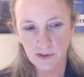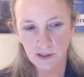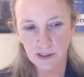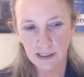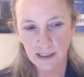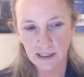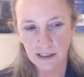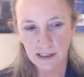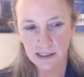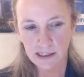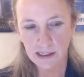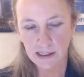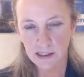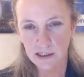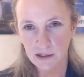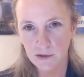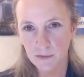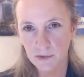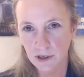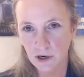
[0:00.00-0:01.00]
the legal
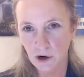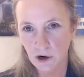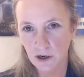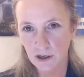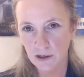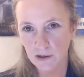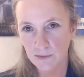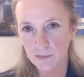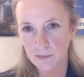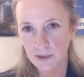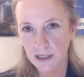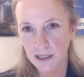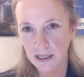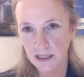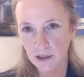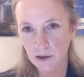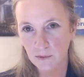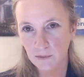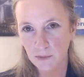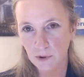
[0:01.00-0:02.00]
system in Ireland
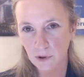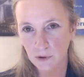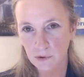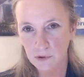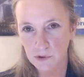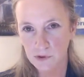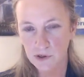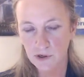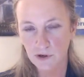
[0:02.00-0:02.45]
being composed